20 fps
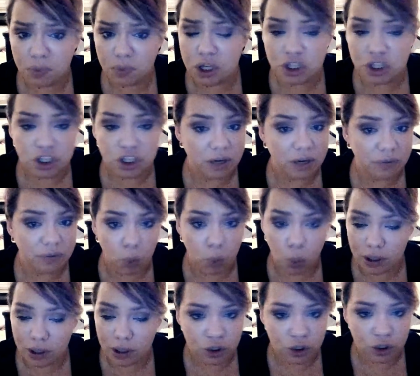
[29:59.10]
She never
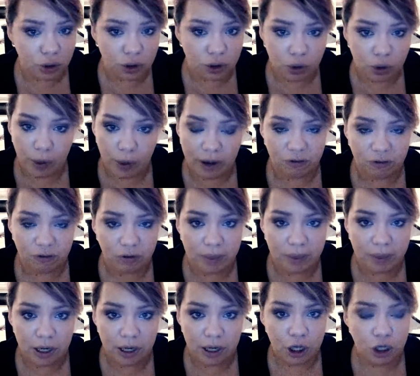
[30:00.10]
once turned away from
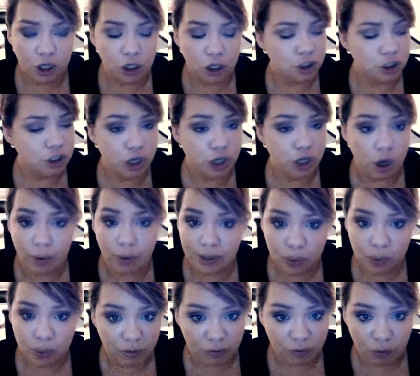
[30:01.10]
it. She always
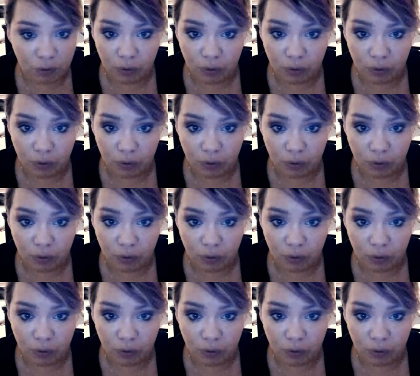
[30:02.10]
went full